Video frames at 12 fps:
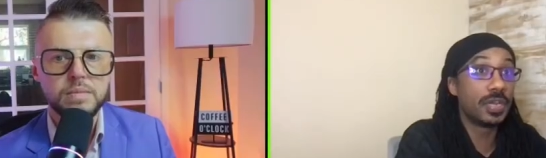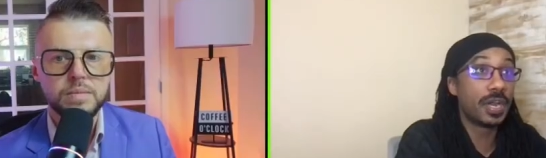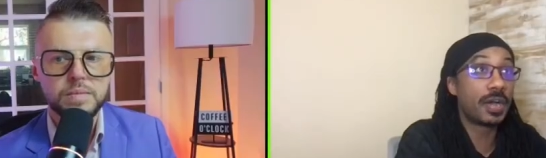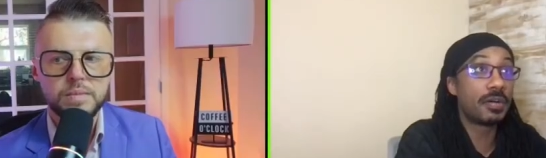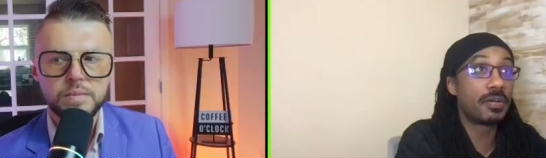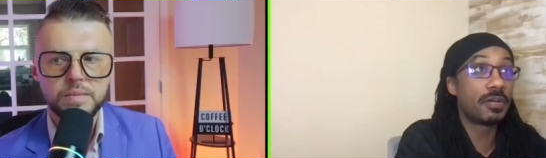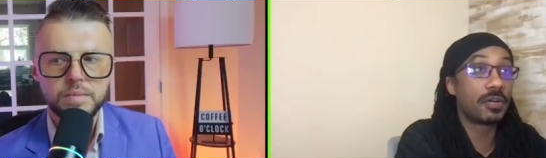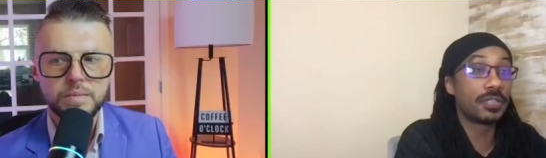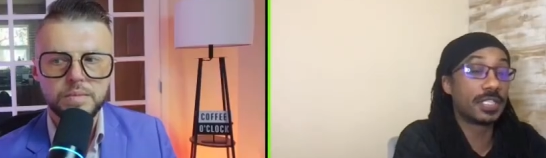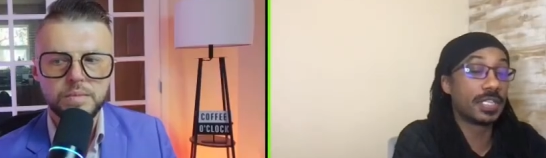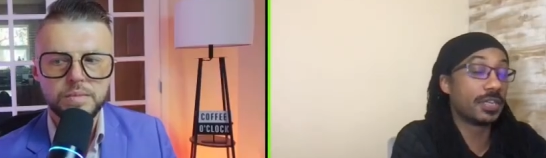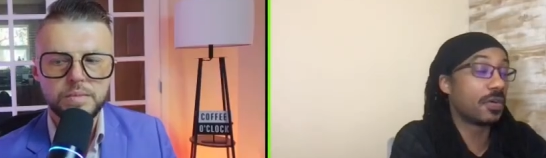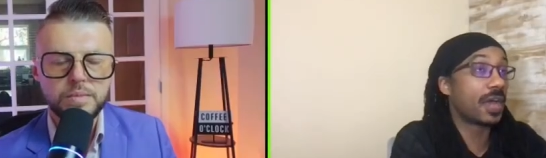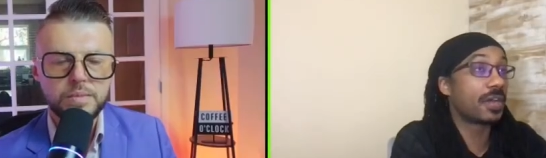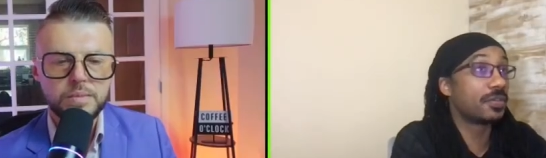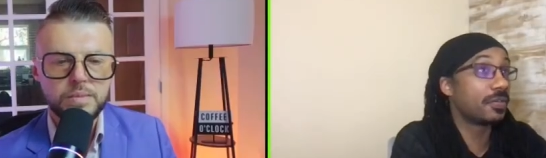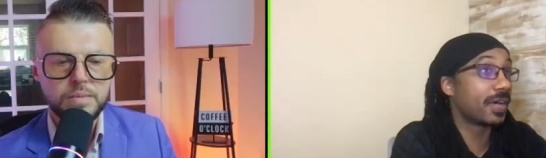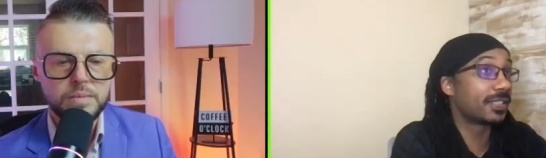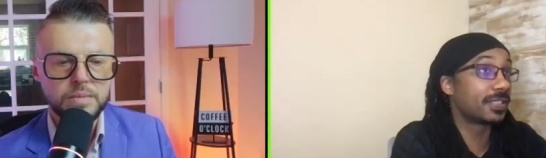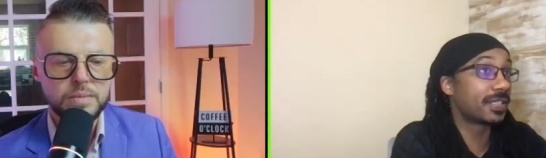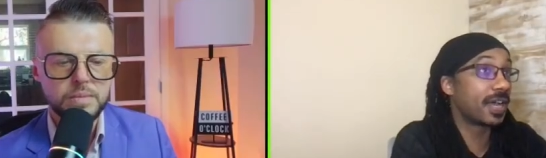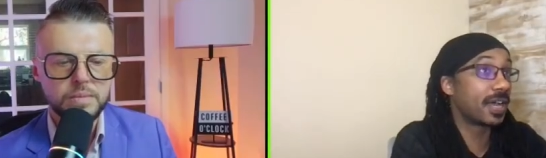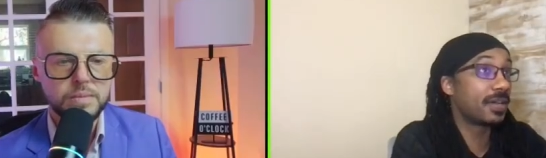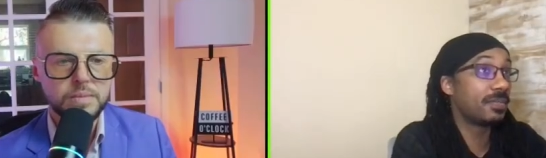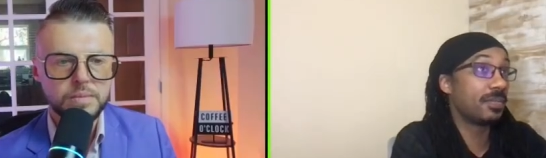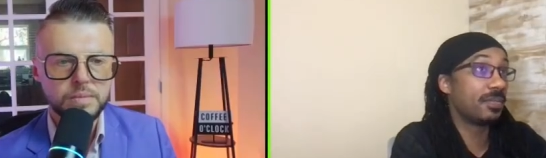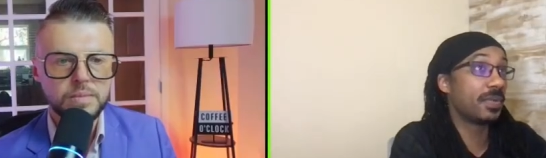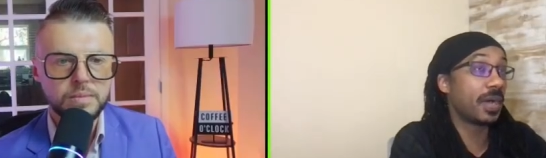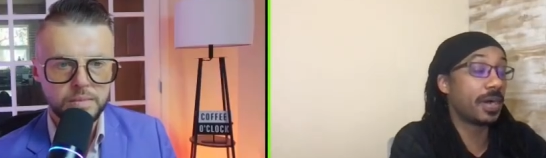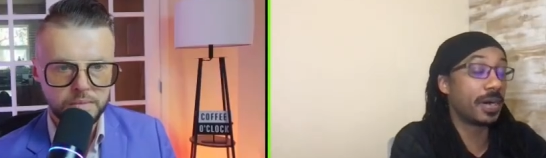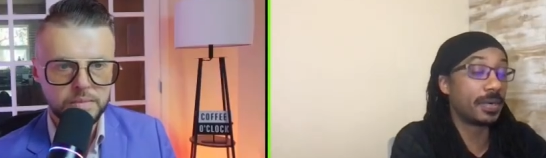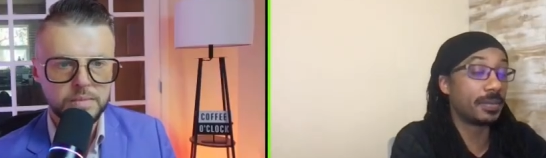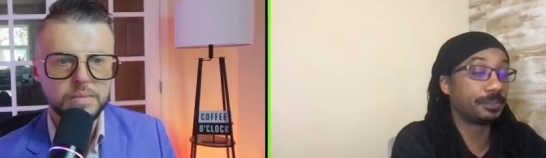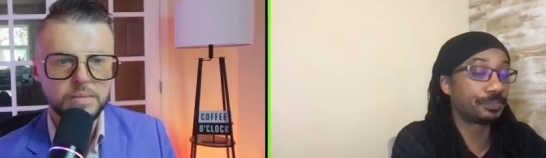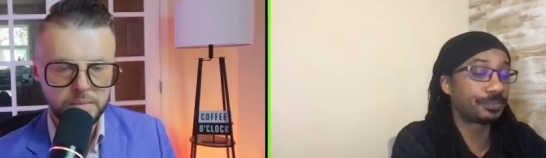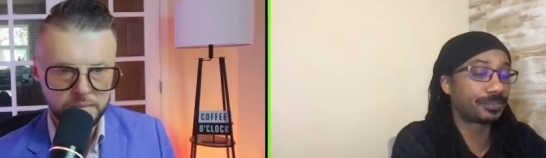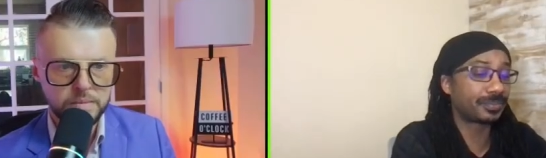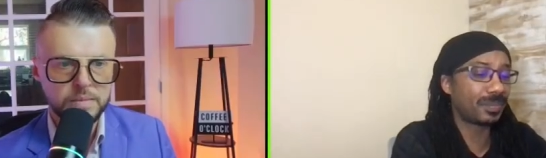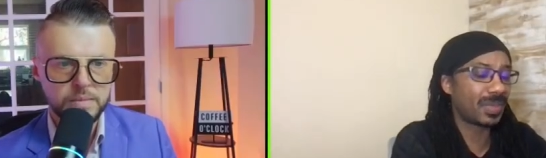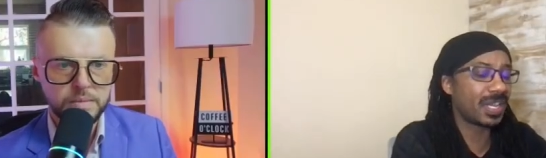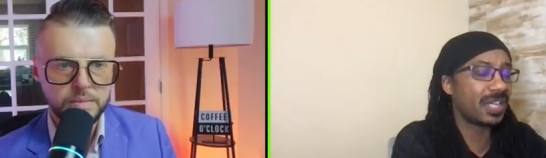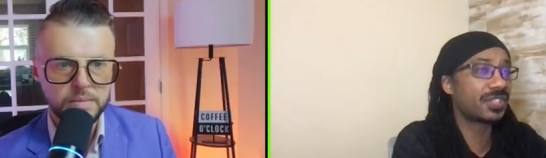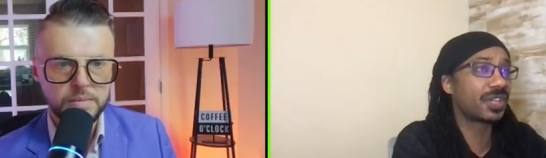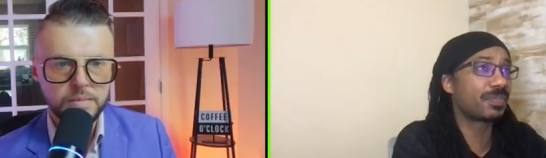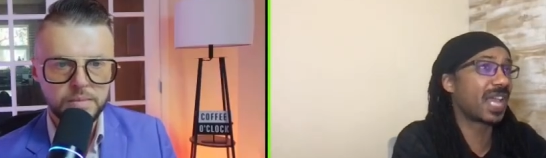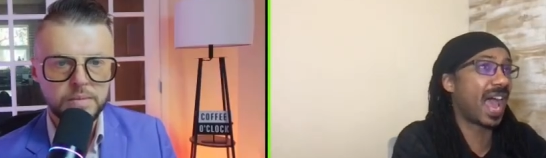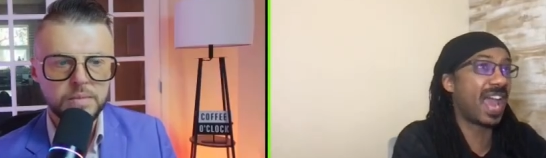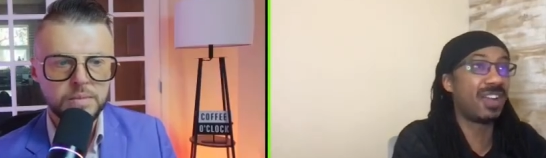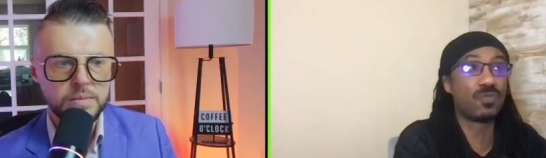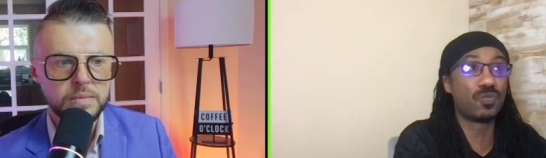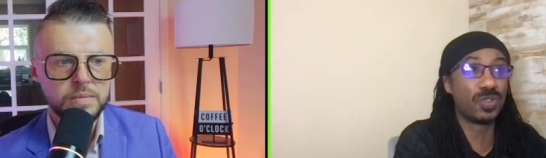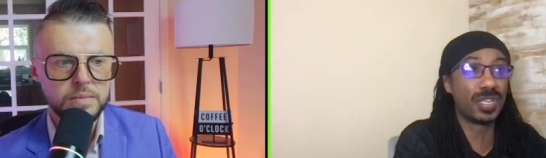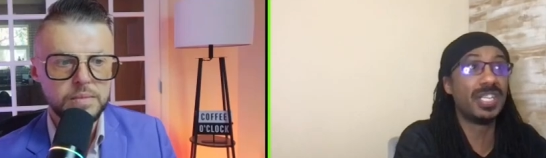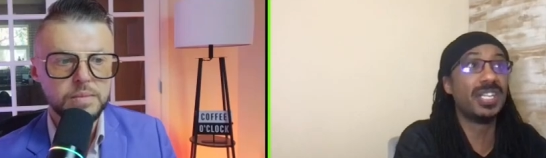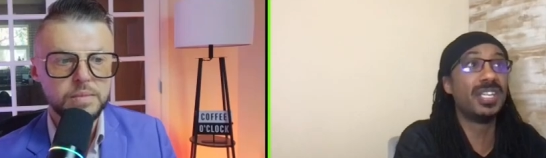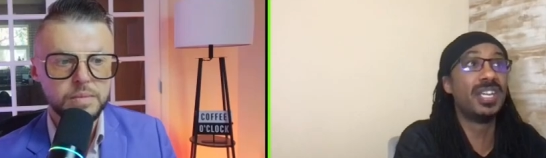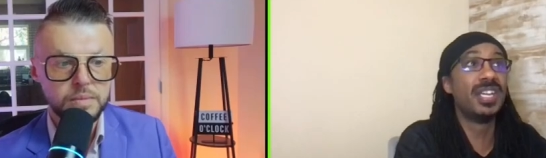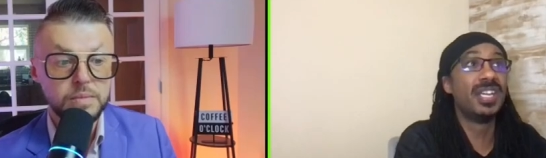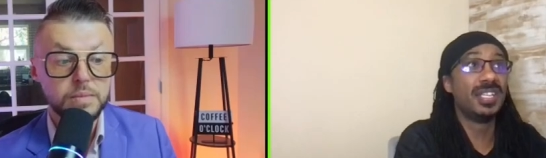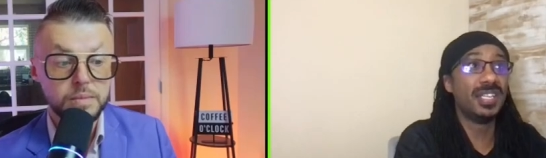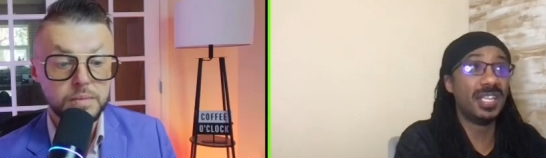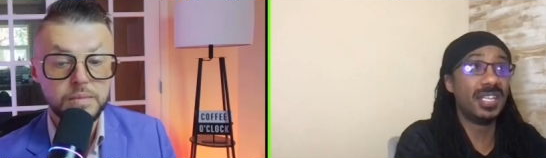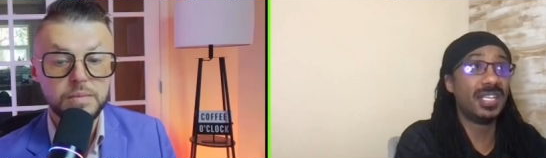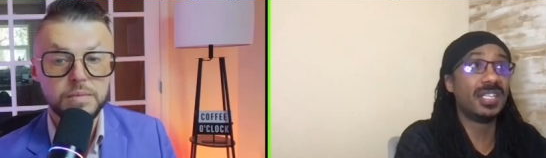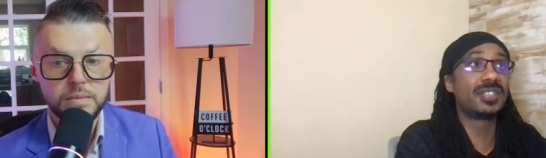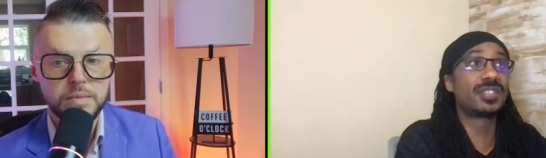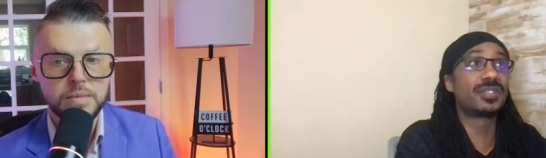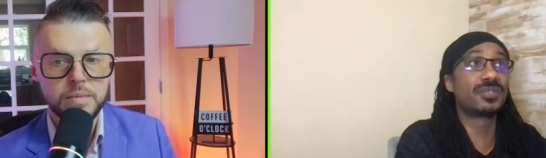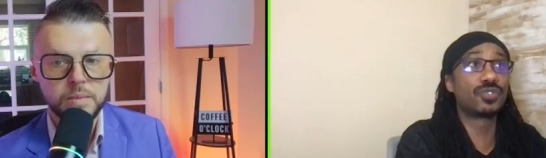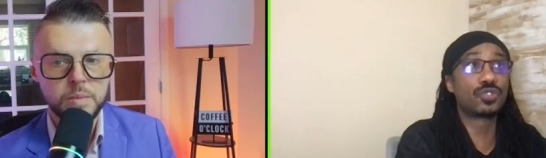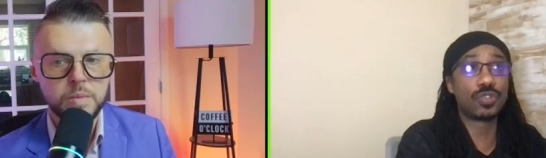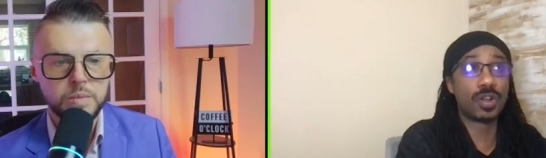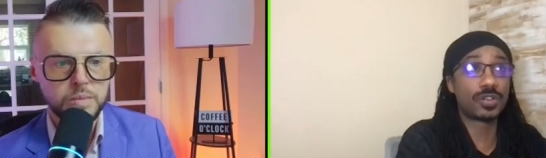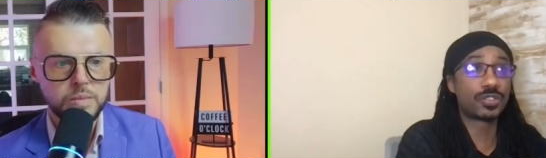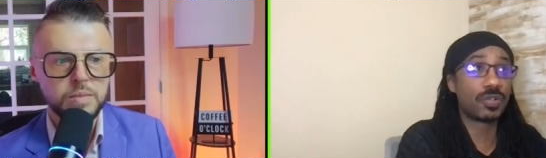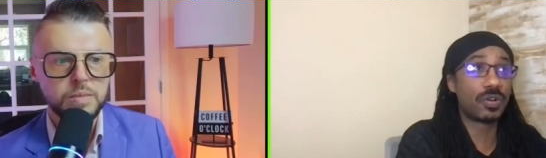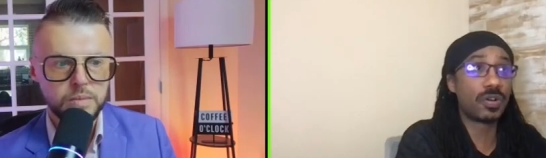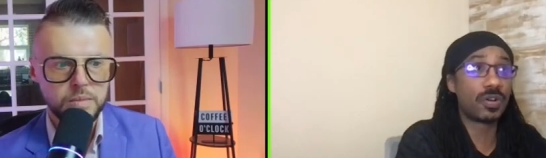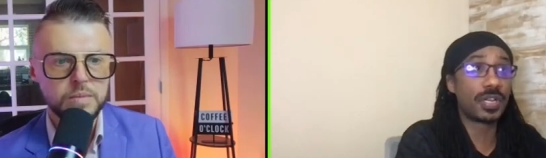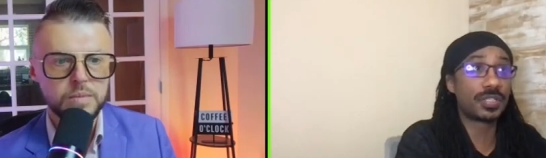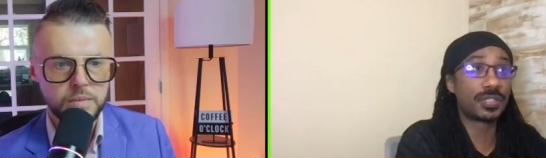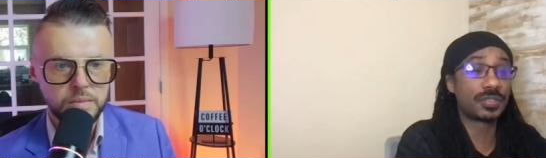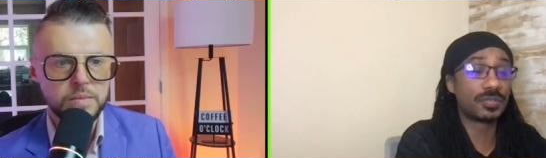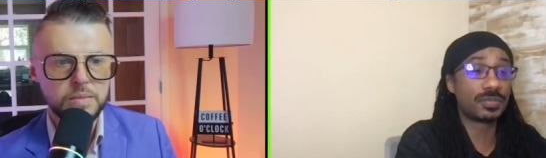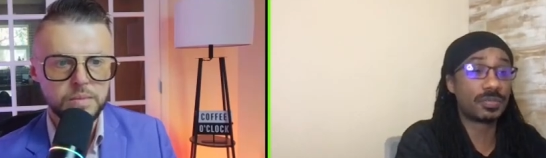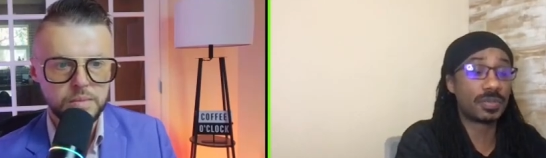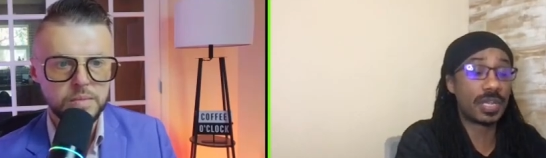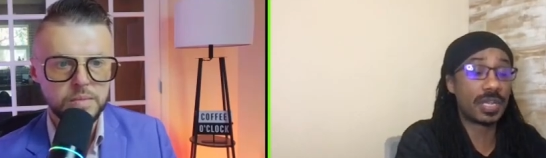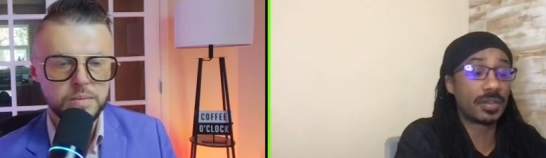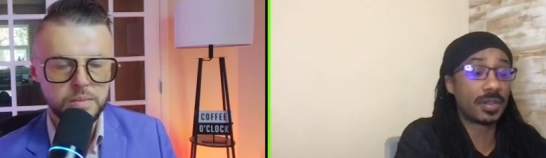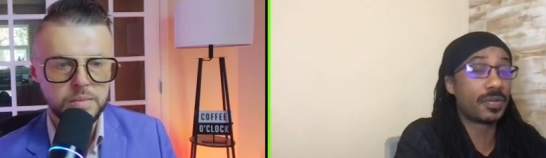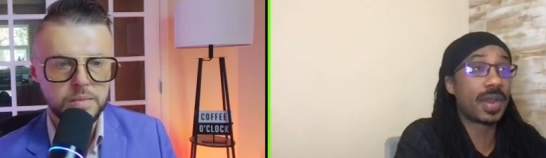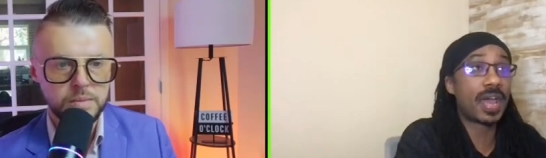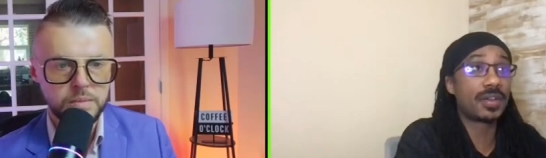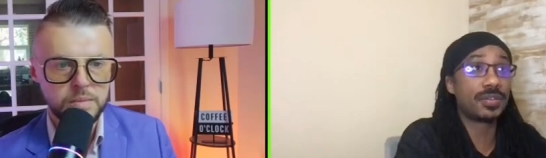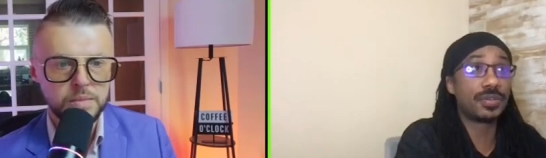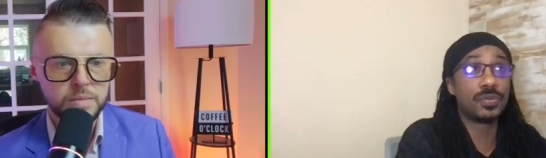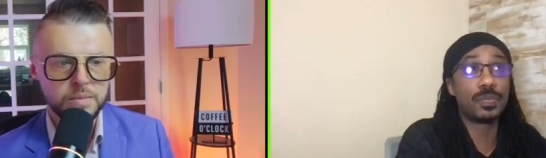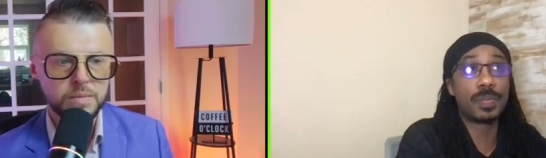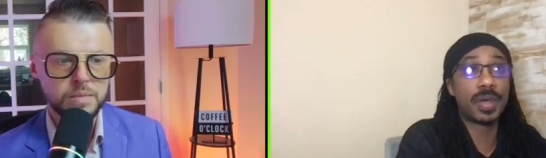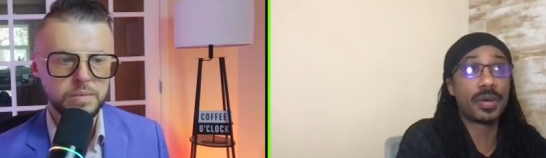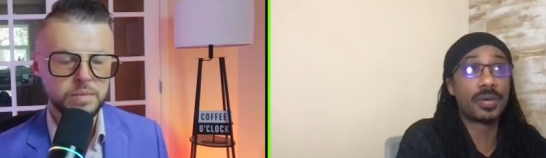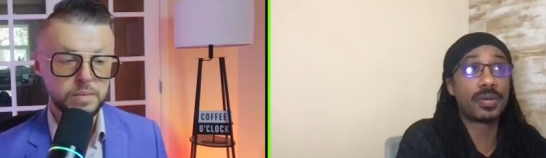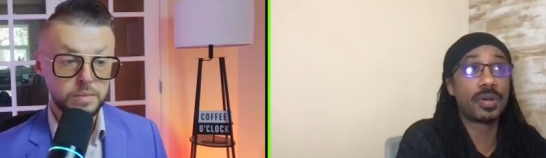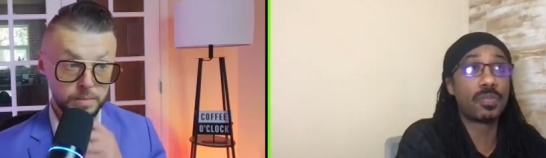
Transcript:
Speaker 1: you know, or didn't know how to do at the time. Um, it's something I really needed some structure on and some, and learn how to do better